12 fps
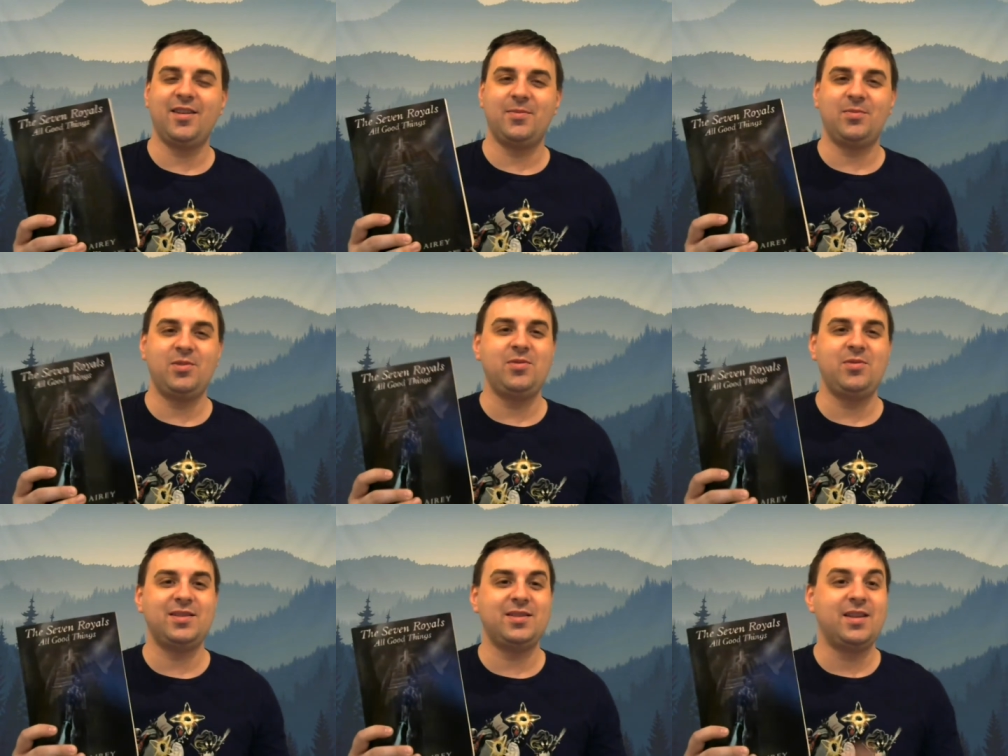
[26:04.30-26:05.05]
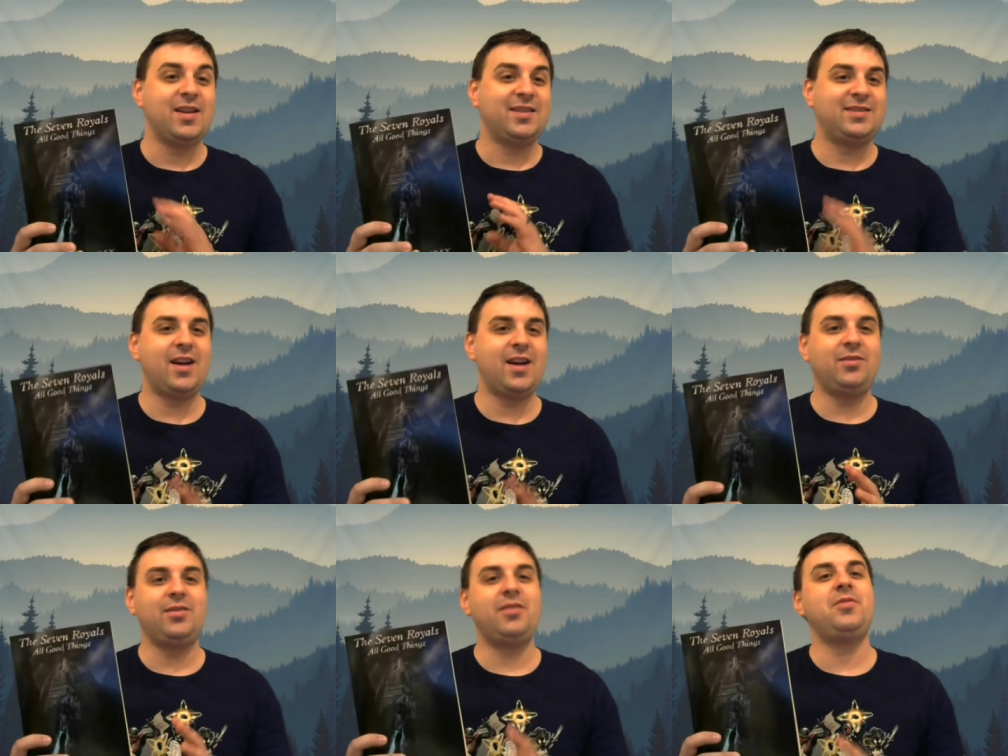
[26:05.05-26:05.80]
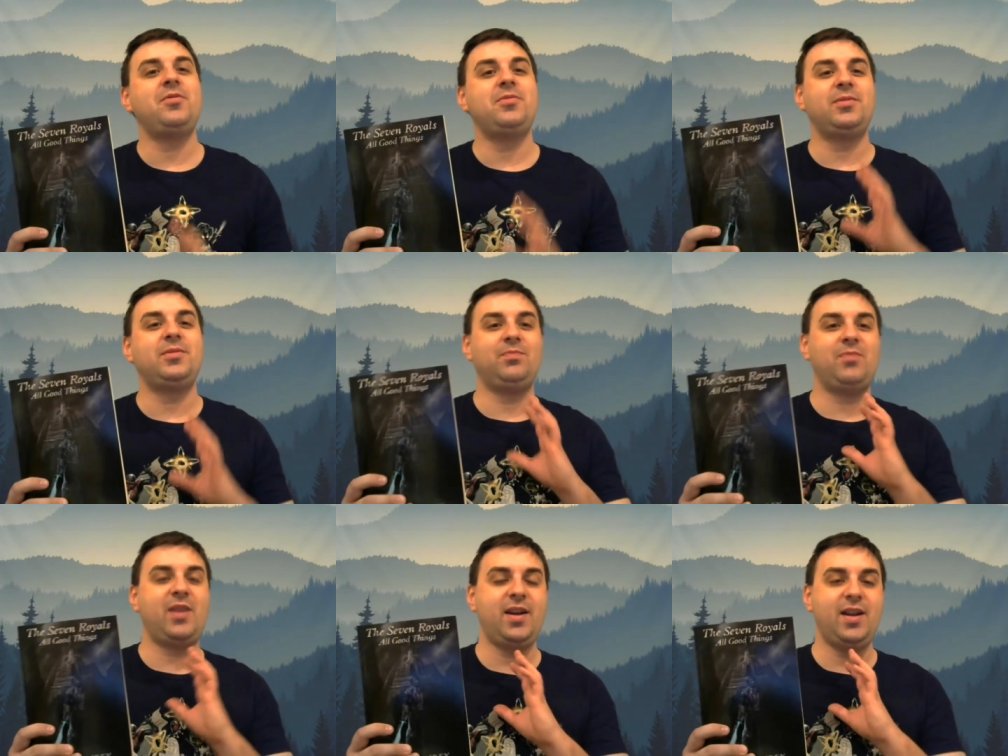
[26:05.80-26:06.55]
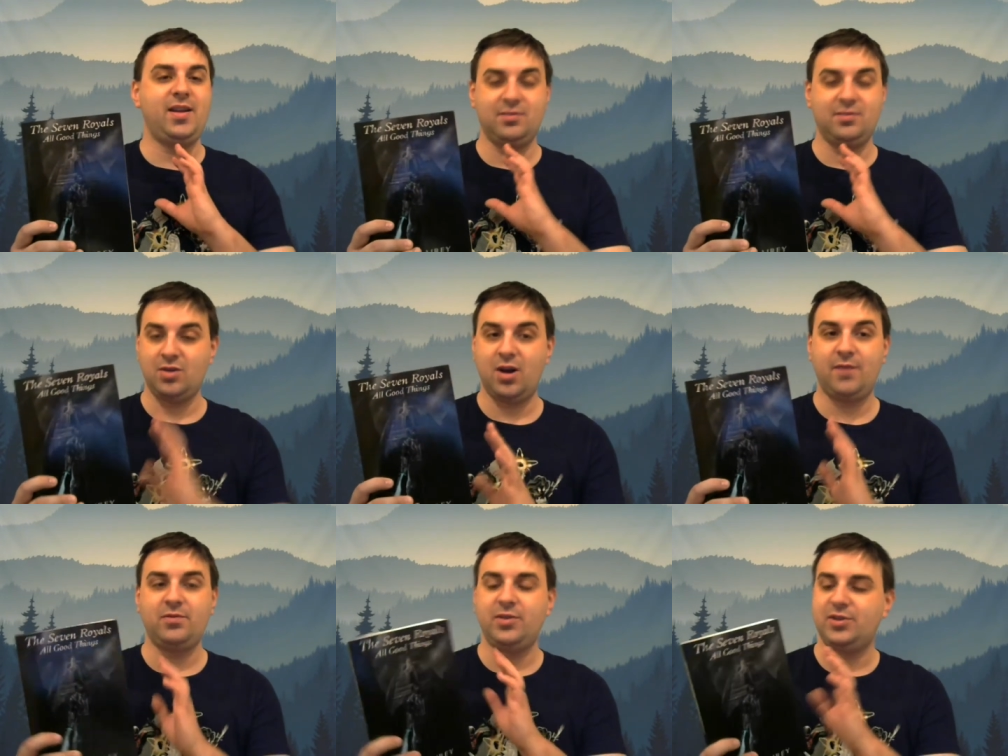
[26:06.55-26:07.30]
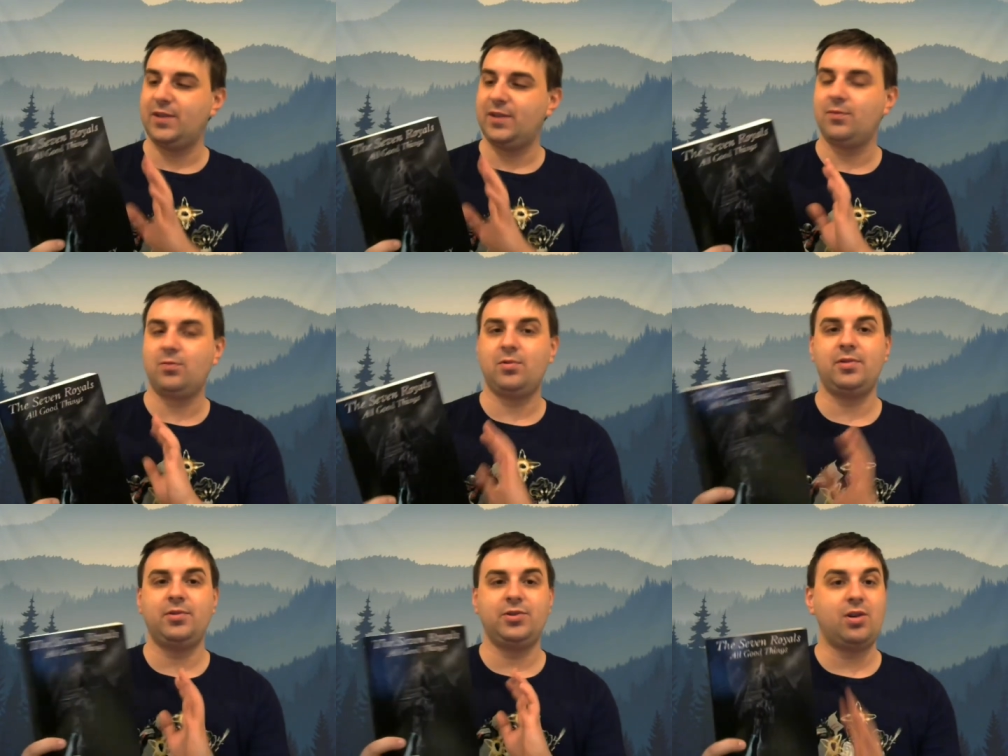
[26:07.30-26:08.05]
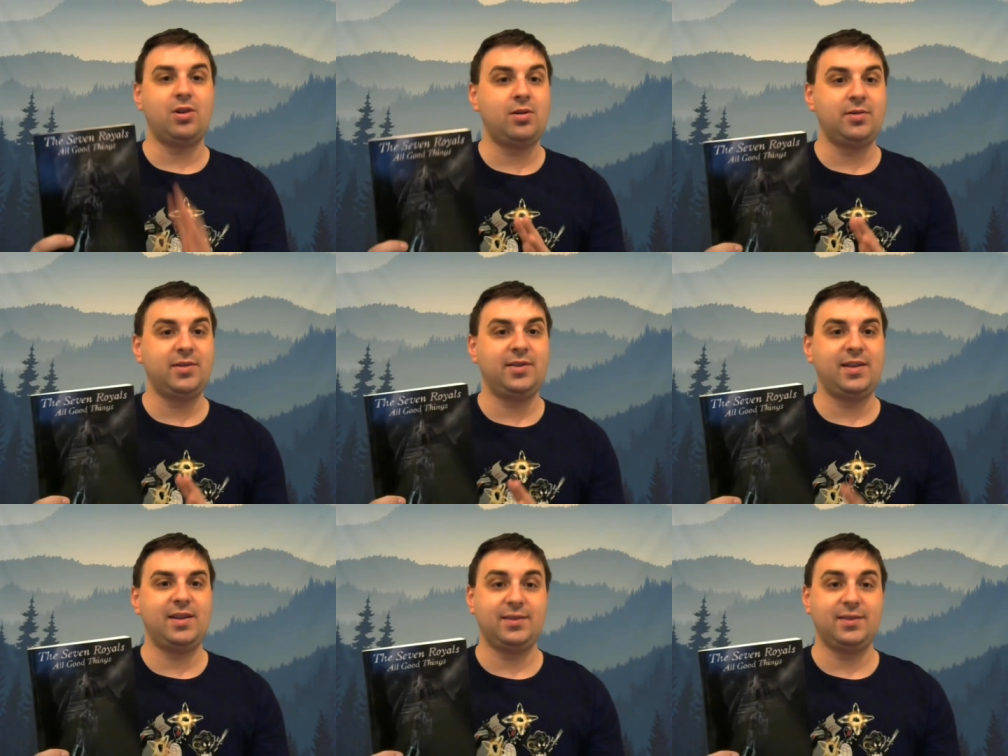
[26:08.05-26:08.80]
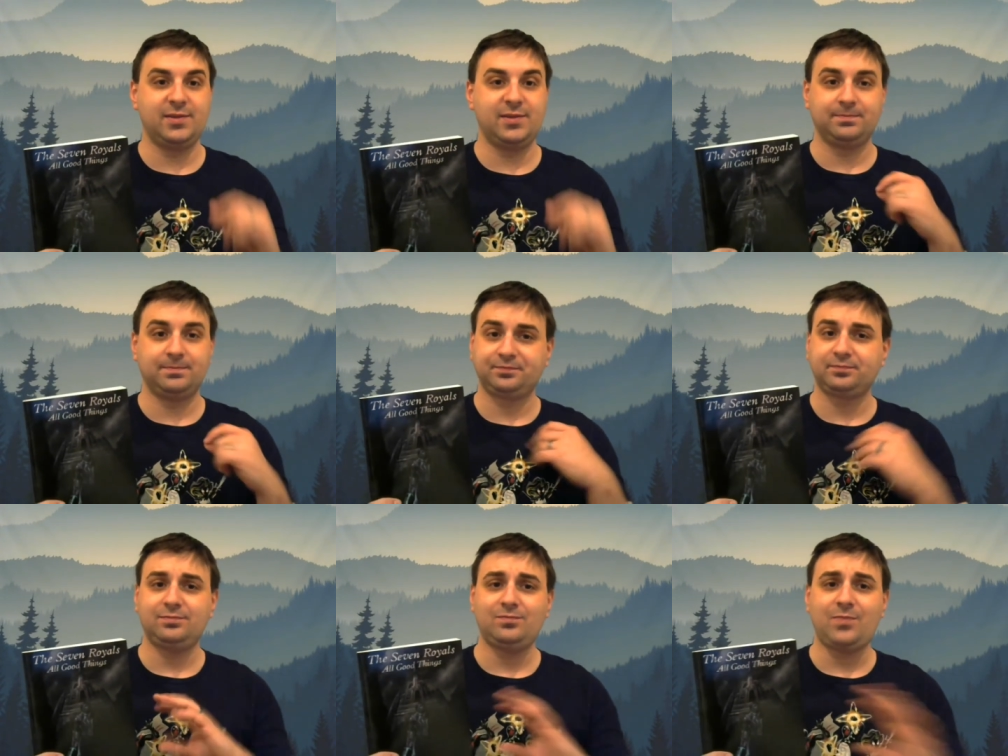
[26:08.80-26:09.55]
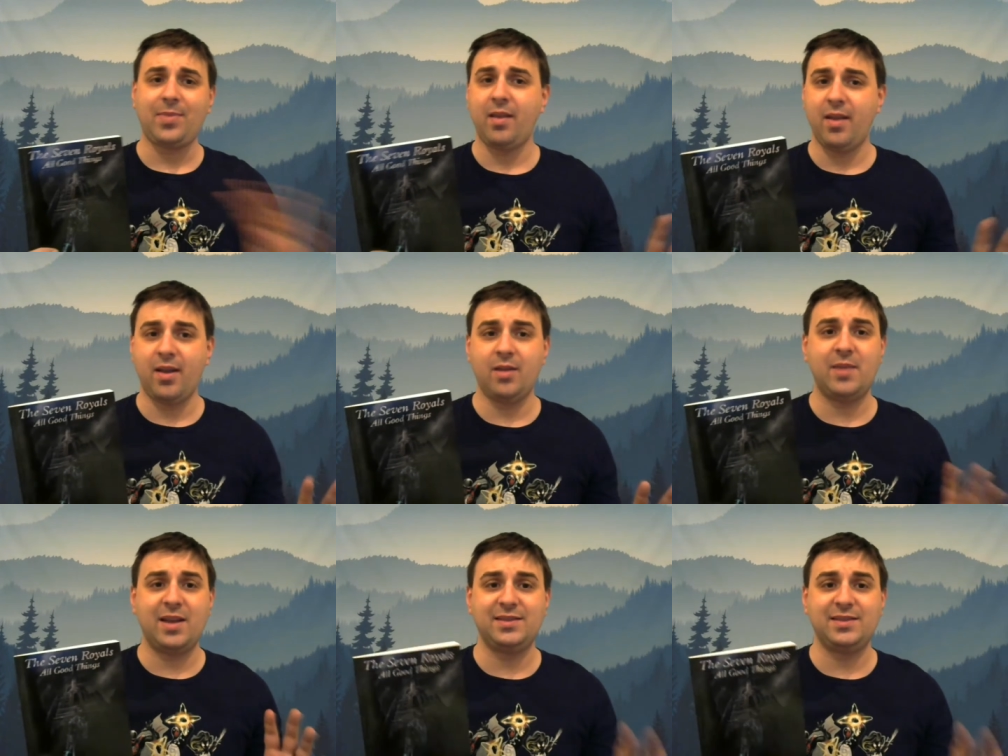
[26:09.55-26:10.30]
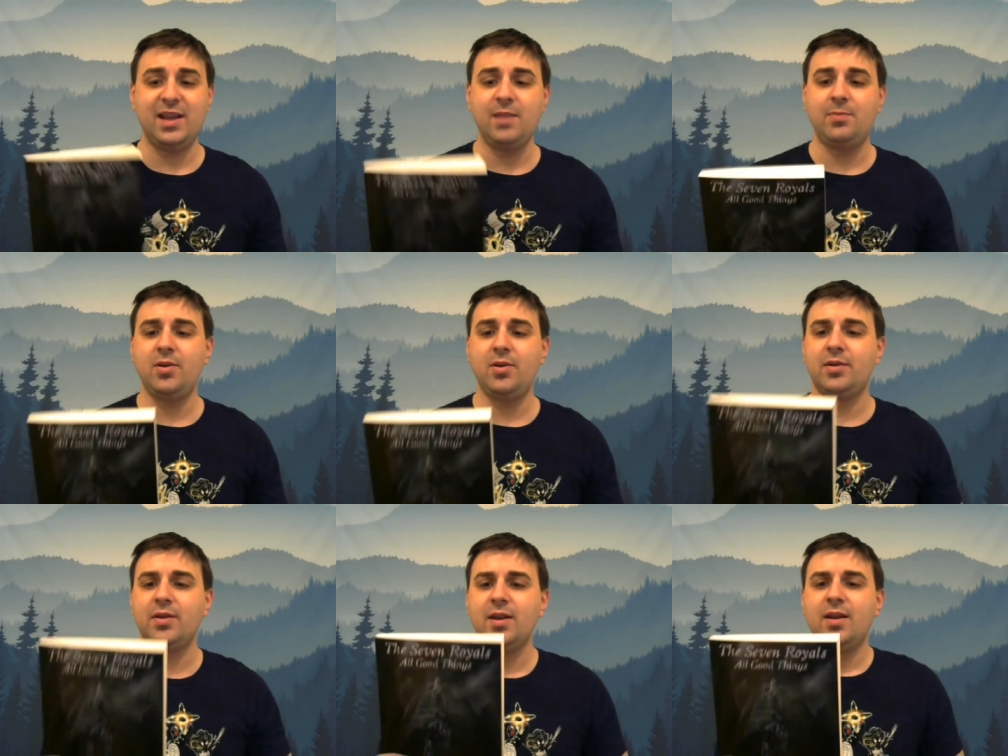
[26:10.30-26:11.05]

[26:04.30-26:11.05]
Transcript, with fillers: um, you can download my novel, The Seven Royals, All Good Things, um, as an ebook.